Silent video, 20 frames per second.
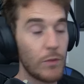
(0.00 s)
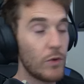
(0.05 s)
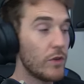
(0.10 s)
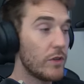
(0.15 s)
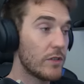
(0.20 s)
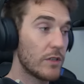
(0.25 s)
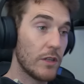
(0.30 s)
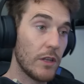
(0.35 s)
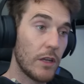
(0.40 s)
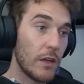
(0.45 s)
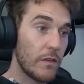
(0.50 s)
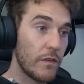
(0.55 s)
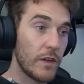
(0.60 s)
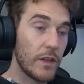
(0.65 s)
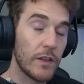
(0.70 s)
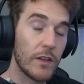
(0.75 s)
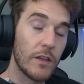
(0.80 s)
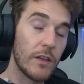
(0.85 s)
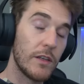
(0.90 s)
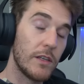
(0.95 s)
but there's a lot of
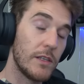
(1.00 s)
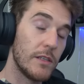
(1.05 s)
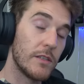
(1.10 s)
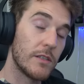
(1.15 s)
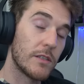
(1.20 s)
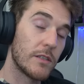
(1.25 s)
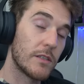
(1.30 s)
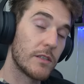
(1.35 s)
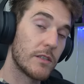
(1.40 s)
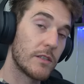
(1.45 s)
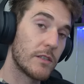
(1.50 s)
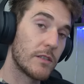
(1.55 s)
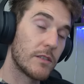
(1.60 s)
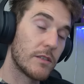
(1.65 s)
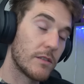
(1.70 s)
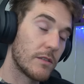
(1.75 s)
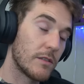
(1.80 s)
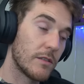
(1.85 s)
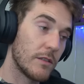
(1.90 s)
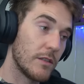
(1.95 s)
it that
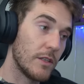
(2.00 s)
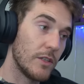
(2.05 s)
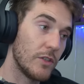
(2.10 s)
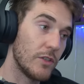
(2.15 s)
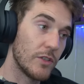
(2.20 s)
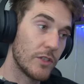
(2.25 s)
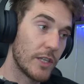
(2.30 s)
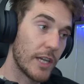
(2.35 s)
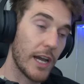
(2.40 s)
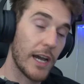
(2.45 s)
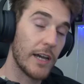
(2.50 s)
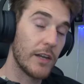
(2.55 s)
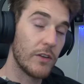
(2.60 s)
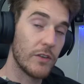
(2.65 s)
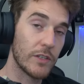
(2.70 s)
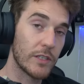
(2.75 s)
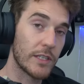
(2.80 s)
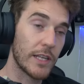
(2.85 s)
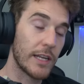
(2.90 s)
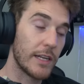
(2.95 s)
is you just can't
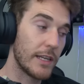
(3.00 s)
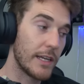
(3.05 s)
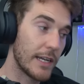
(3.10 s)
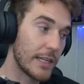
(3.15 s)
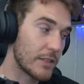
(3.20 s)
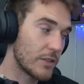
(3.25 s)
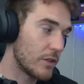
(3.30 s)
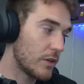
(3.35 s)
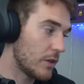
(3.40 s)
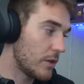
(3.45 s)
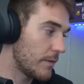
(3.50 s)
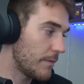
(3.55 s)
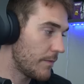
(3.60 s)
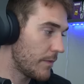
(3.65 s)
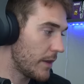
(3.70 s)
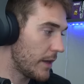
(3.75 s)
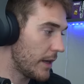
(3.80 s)
understand it at all,